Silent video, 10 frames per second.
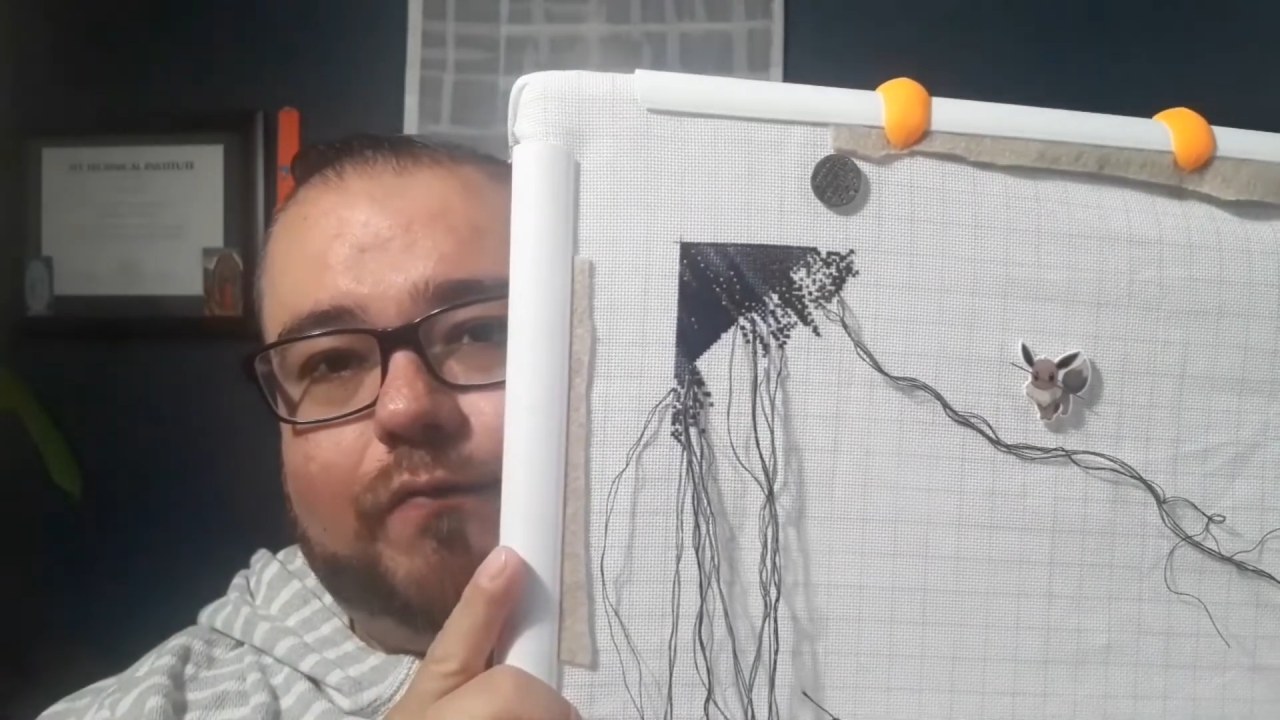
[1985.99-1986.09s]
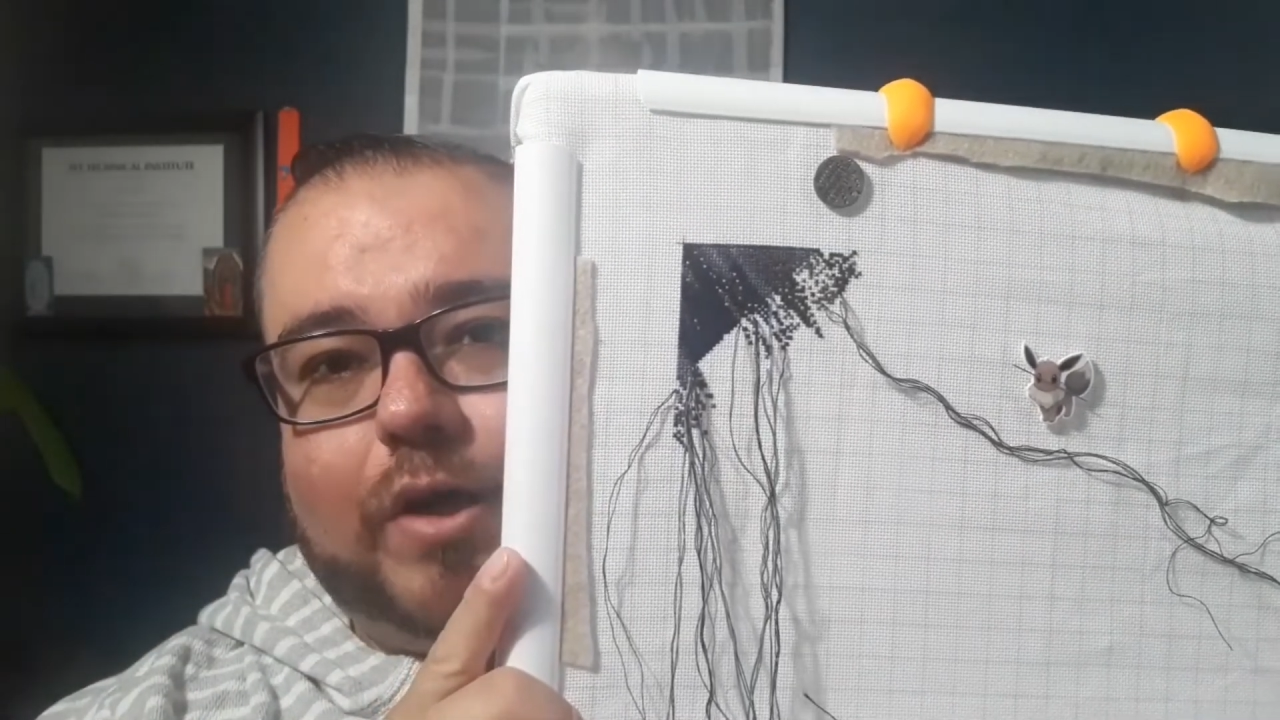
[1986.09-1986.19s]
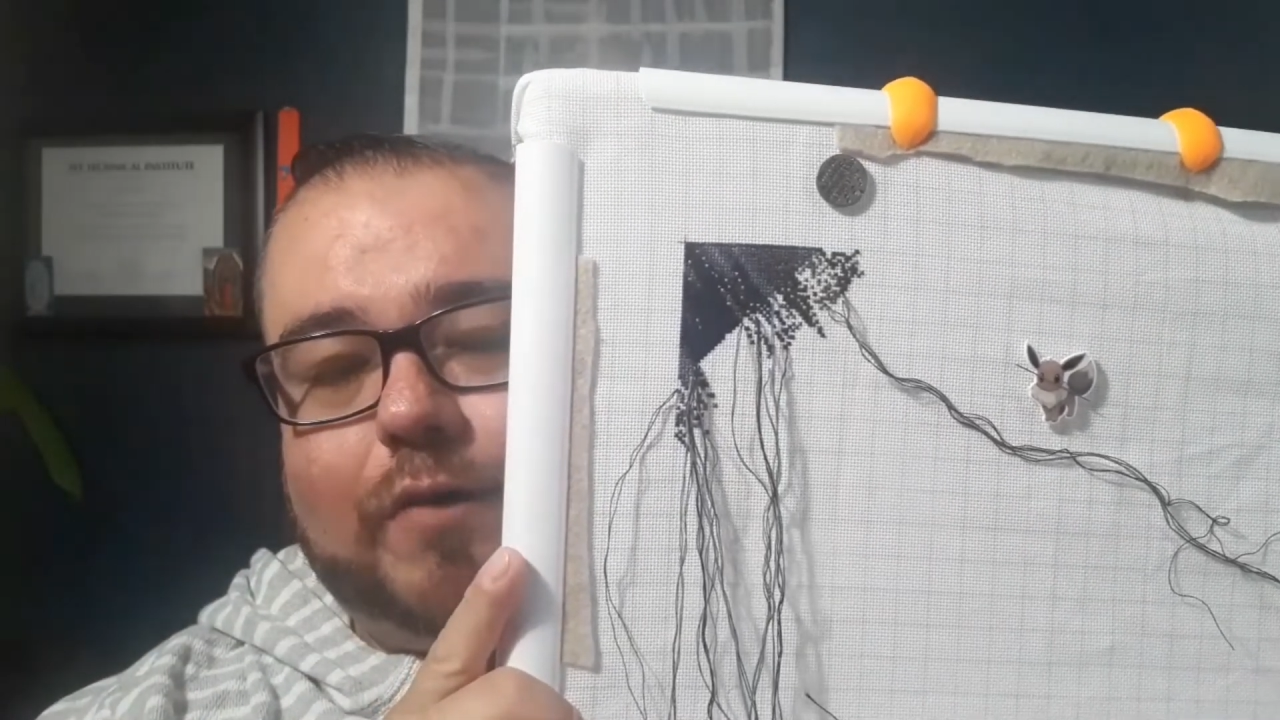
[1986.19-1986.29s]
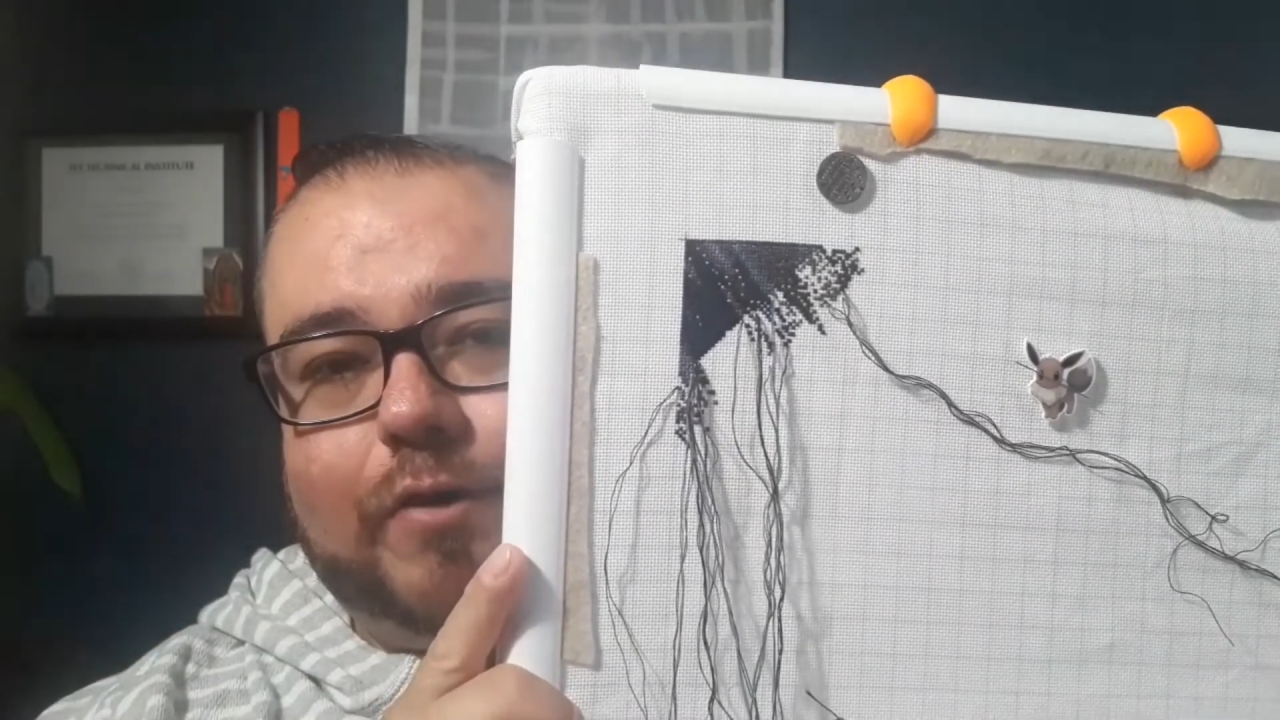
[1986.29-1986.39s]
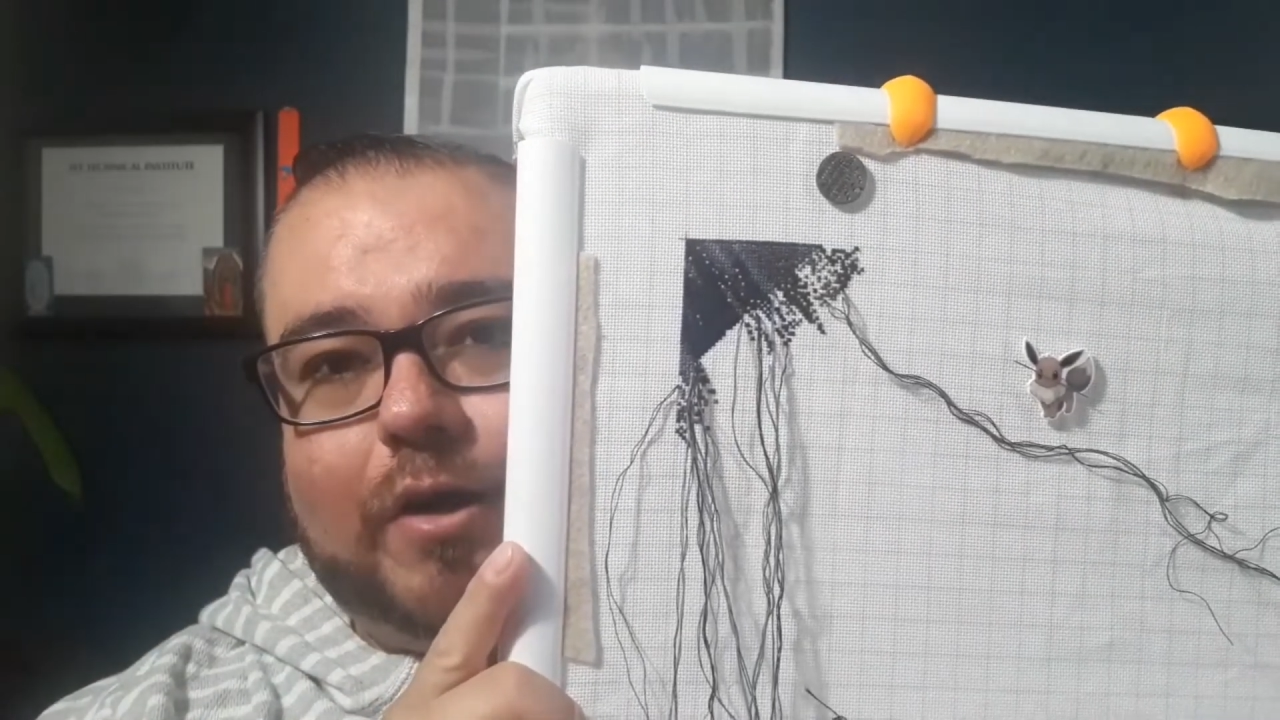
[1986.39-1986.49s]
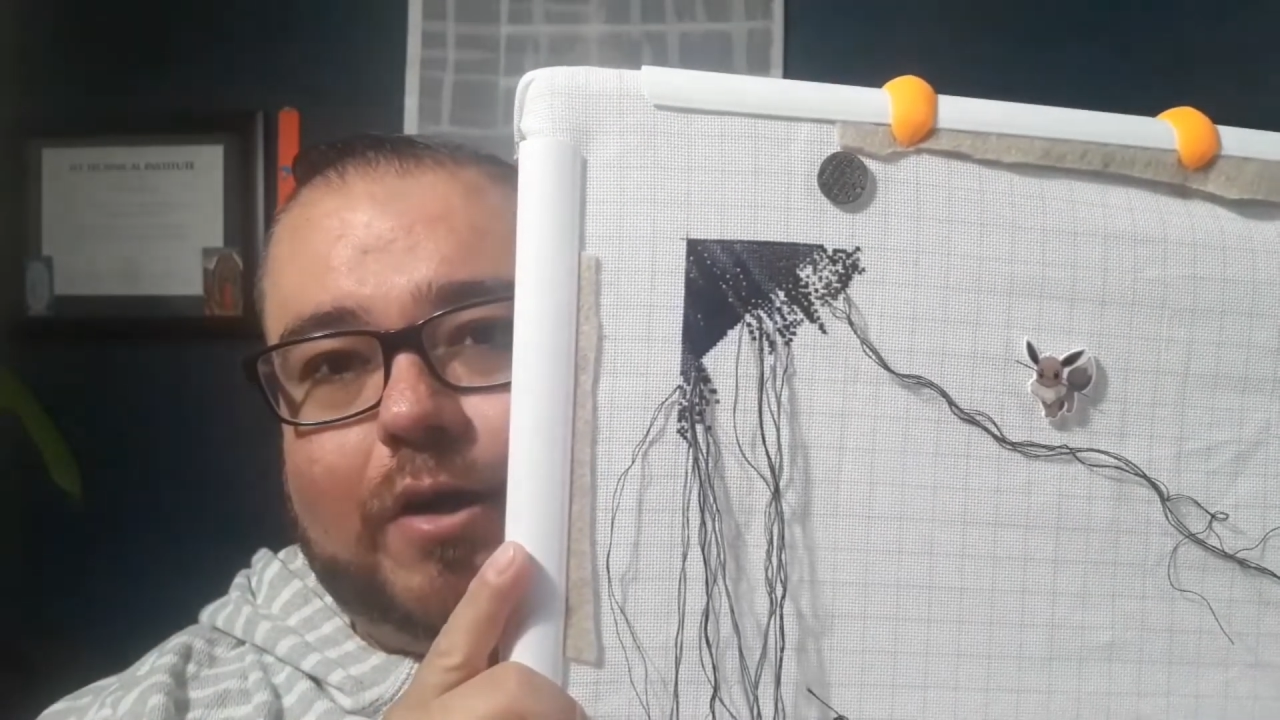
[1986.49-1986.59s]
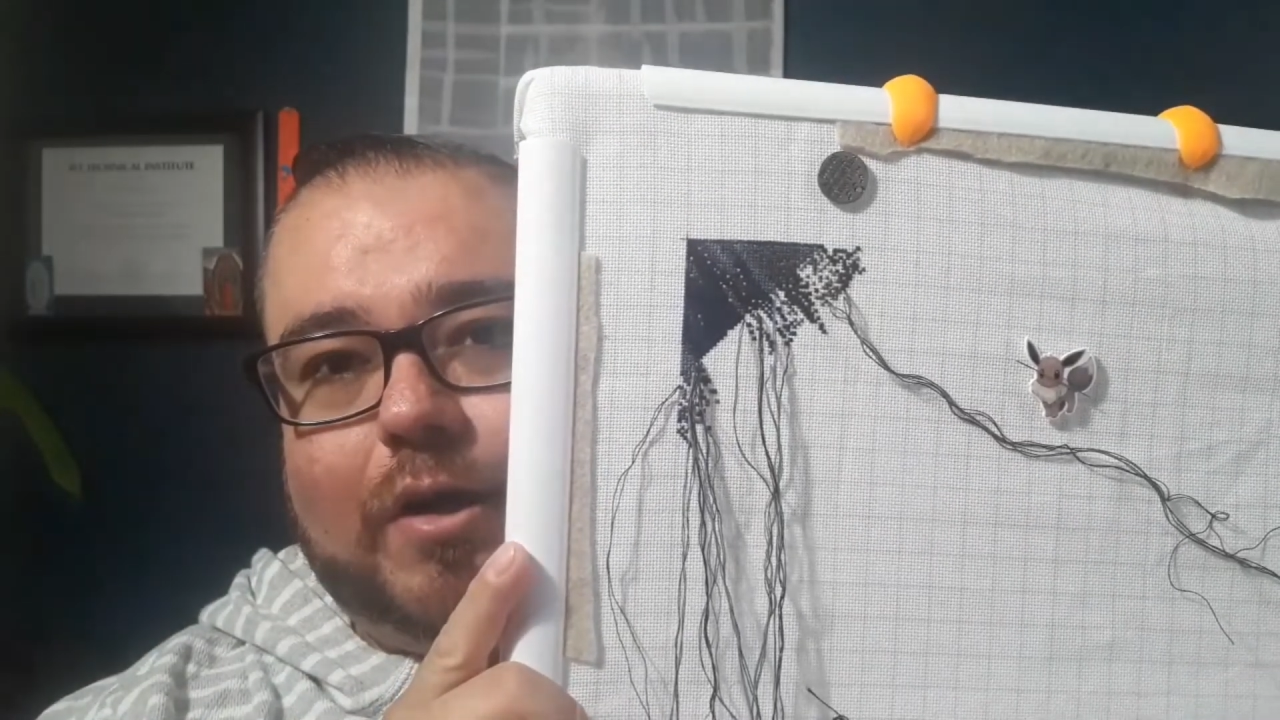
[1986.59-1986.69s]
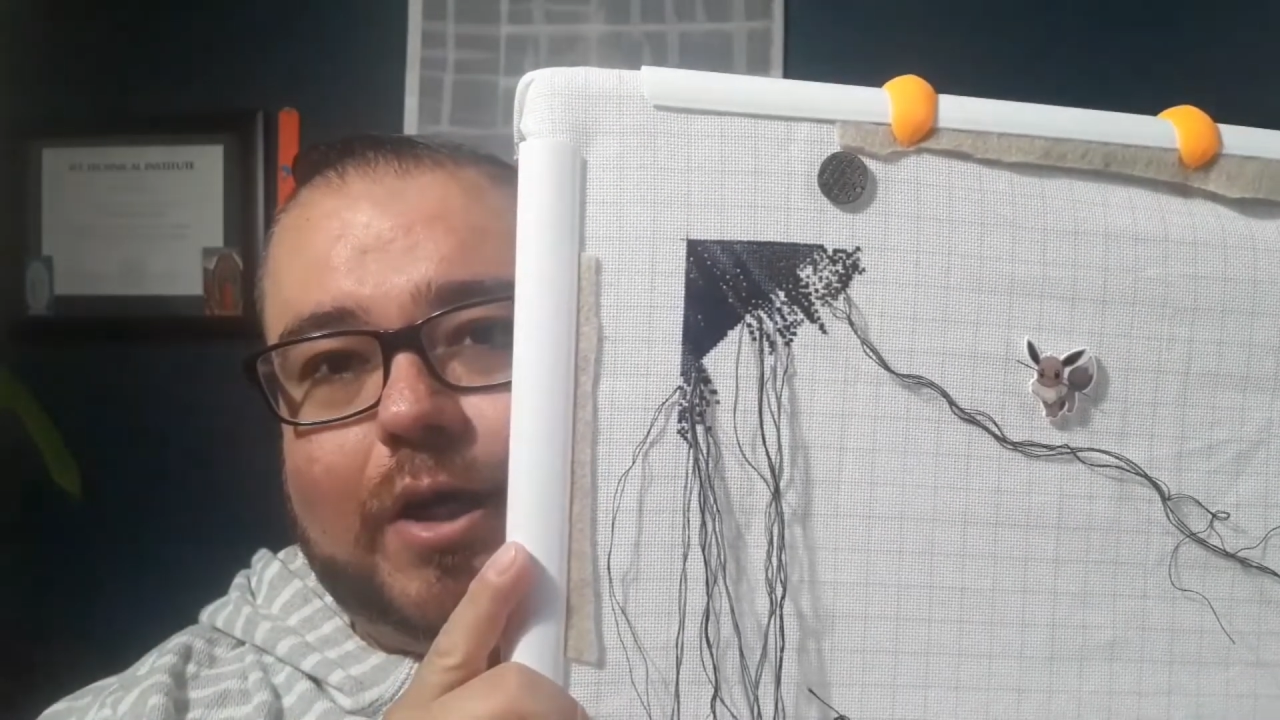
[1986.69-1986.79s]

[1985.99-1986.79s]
front of her